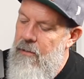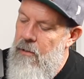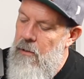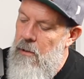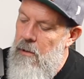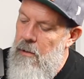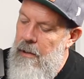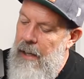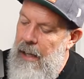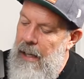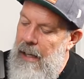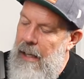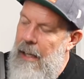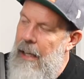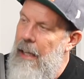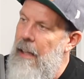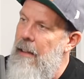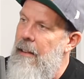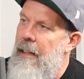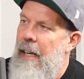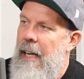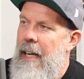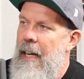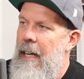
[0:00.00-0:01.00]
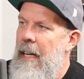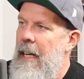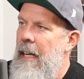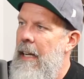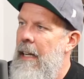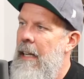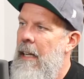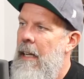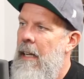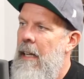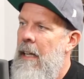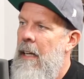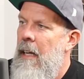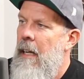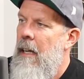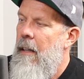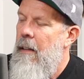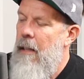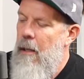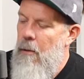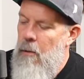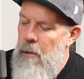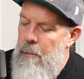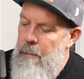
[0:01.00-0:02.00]
for any lady
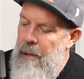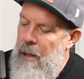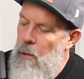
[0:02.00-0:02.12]
that would